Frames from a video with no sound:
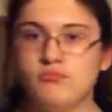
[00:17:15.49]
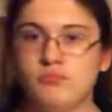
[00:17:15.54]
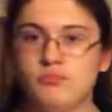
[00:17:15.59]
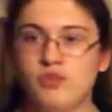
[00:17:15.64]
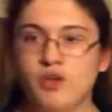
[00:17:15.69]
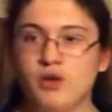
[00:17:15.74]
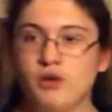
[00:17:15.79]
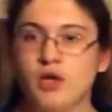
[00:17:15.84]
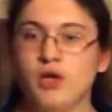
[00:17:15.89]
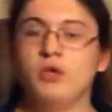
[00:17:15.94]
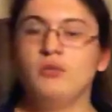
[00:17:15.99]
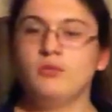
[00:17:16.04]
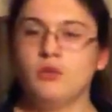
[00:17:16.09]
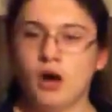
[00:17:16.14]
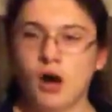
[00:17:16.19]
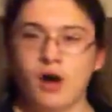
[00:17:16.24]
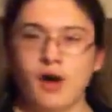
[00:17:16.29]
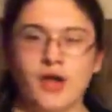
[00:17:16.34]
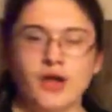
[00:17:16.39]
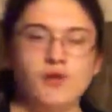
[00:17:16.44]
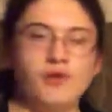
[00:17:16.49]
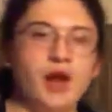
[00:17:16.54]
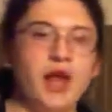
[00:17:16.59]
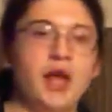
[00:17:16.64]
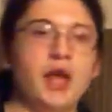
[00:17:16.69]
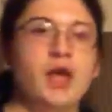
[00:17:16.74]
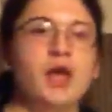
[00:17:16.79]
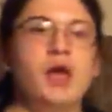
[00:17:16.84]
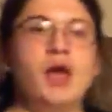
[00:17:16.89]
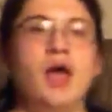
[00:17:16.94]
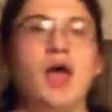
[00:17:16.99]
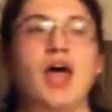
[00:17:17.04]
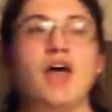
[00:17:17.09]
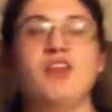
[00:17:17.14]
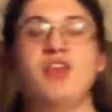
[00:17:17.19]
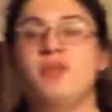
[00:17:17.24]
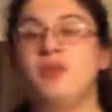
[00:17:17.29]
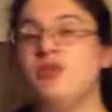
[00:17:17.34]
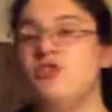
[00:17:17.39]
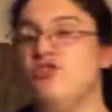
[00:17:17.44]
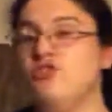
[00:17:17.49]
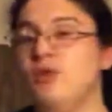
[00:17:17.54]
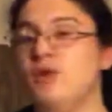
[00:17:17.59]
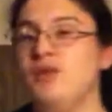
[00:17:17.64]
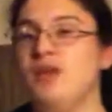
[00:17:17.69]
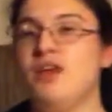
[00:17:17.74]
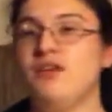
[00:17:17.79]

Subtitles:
Sound good? All right, great. And they've been doing